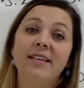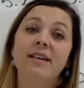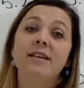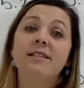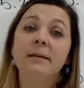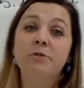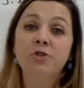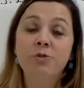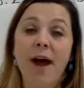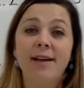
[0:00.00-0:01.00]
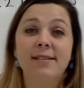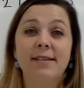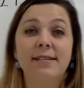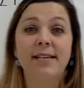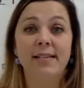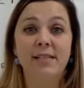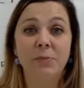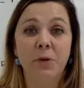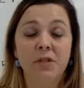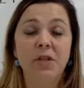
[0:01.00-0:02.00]
subtracting
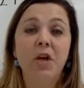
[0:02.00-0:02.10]
decimals.